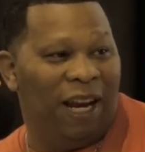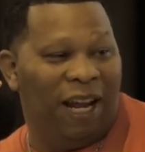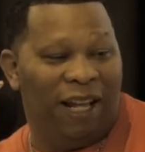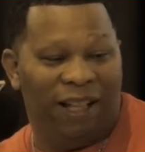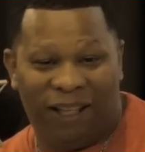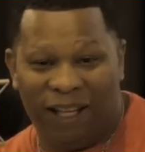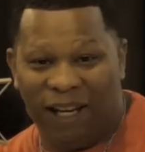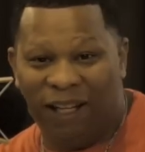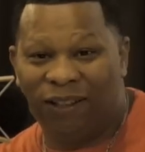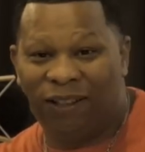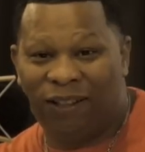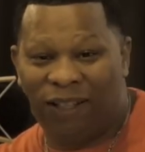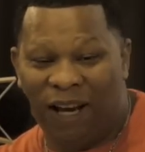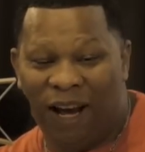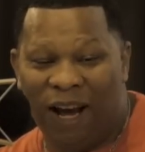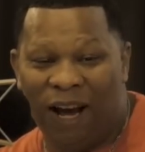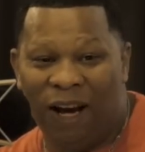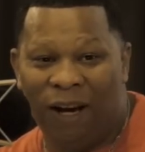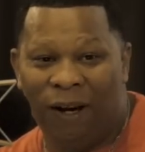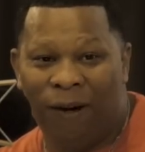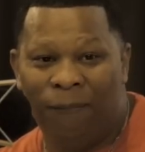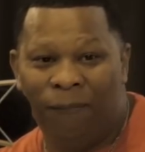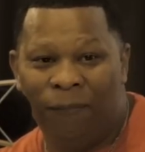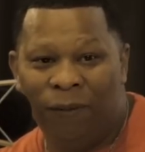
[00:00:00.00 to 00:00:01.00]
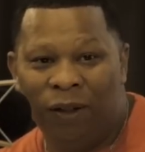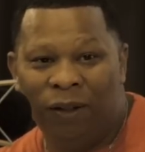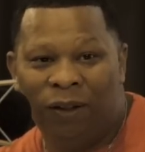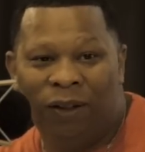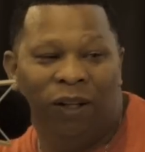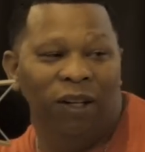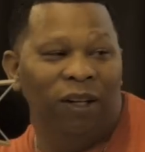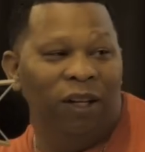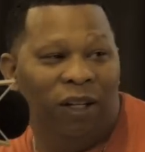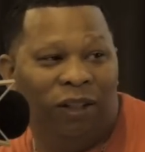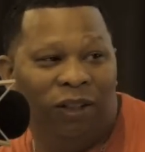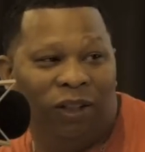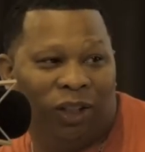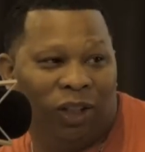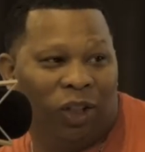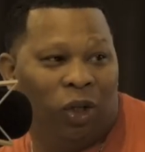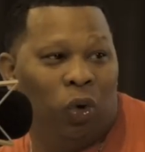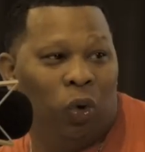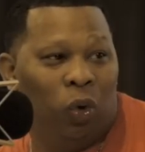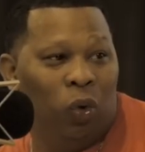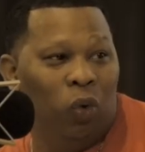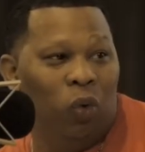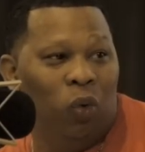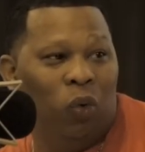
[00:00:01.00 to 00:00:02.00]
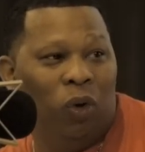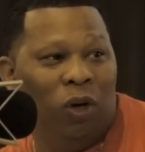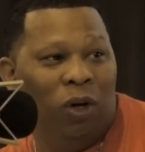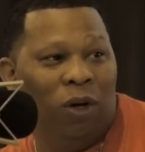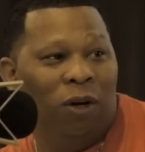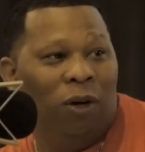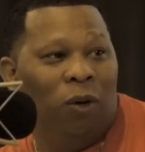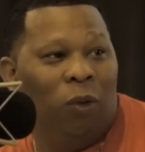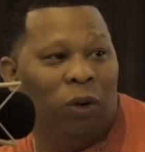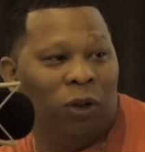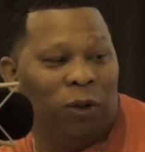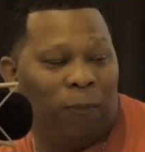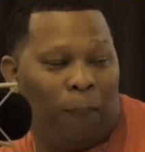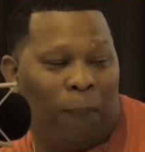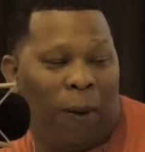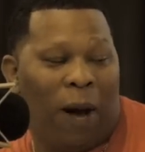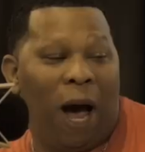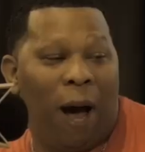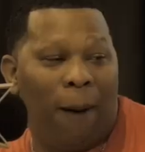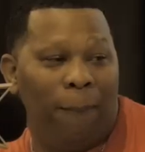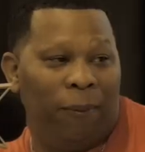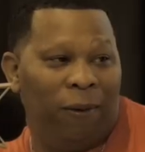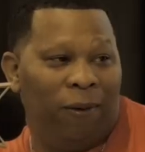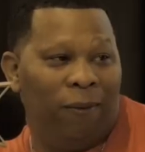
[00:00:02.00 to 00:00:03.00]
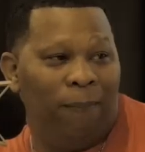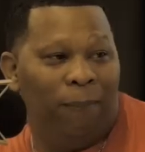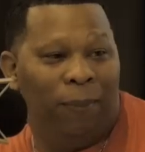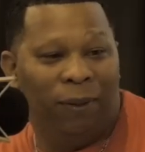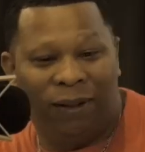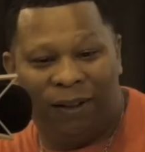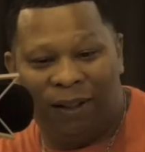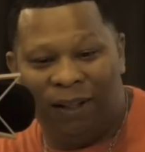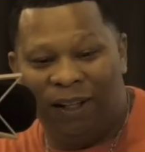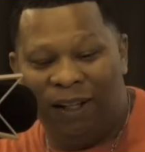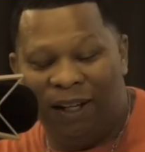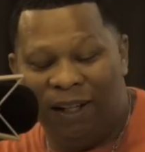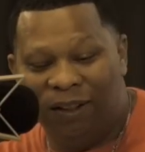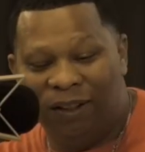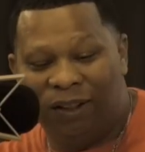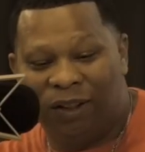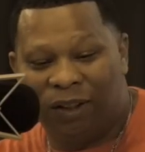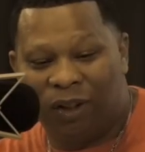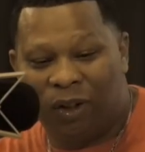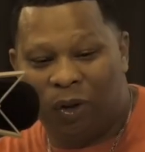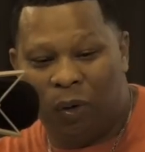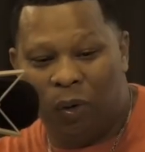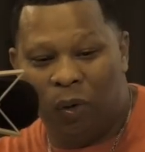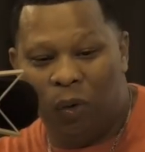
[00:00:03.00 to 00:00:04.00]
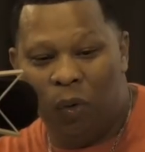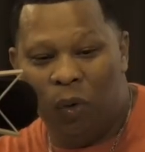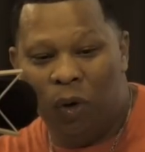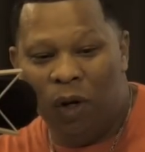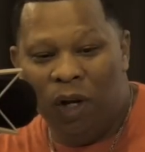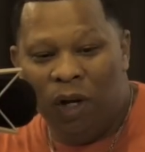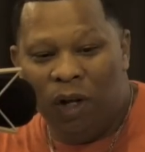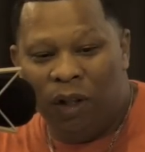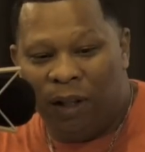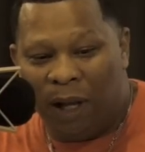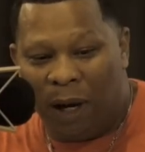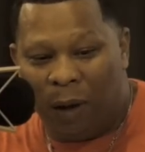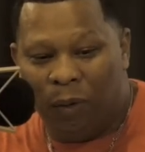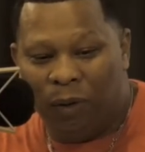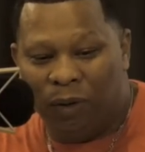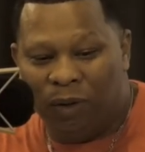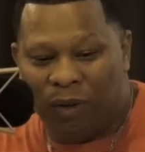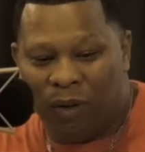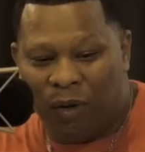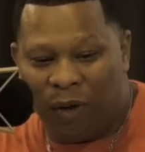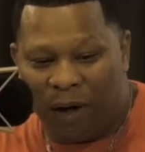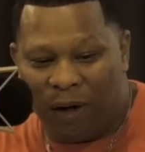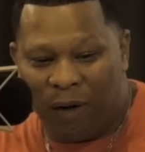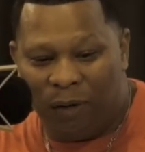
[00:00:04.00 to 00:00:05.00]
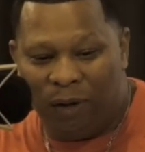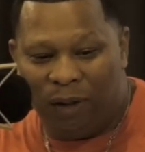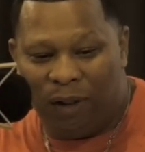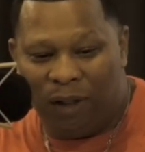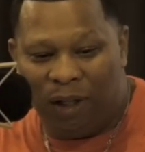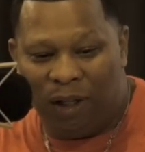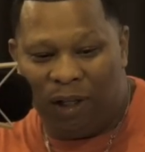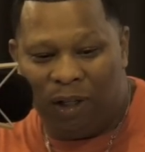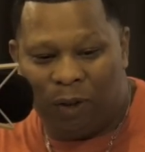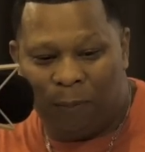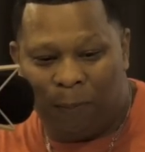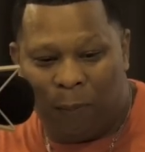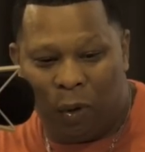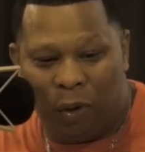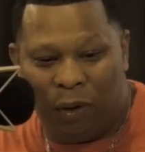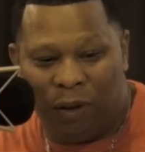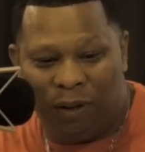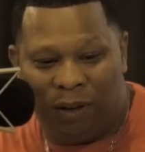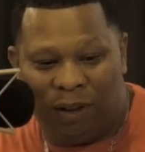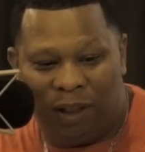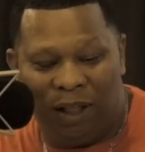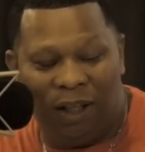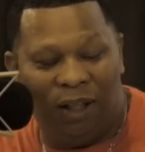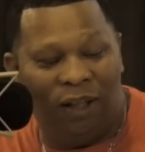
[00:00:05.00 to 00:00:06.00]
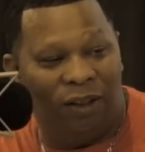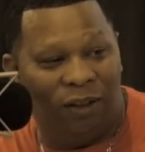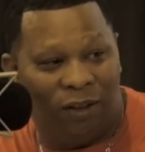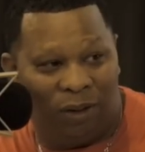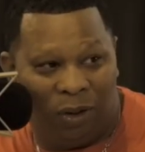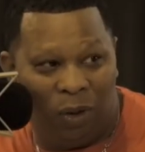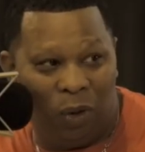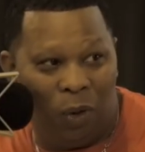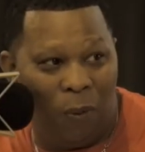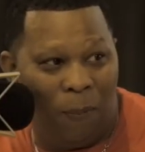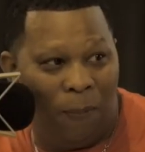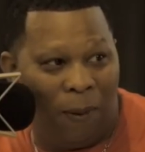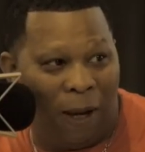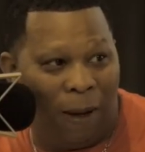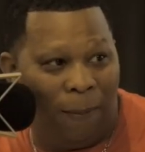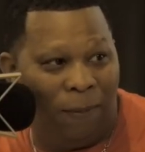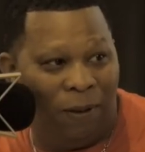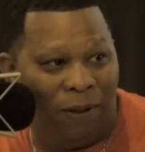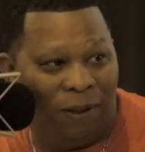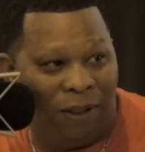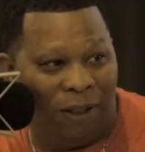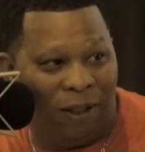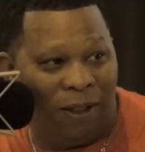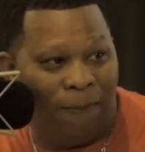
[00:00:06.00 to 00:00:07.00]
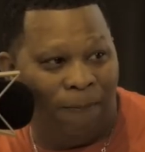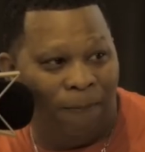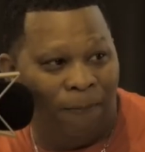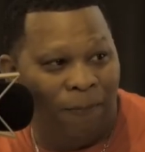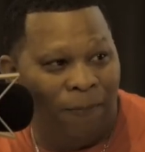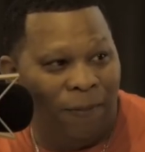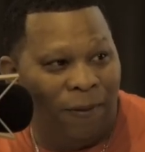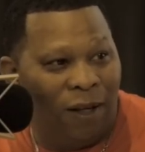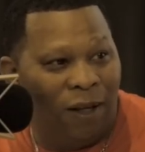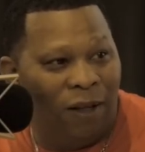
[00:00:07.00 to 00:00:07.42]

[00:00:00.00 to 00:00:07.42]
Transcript: And at that time, the Ninja Crew was popping. But the Ninja Crew, that was Gregory D, Sporty T, and this dude, Baby T.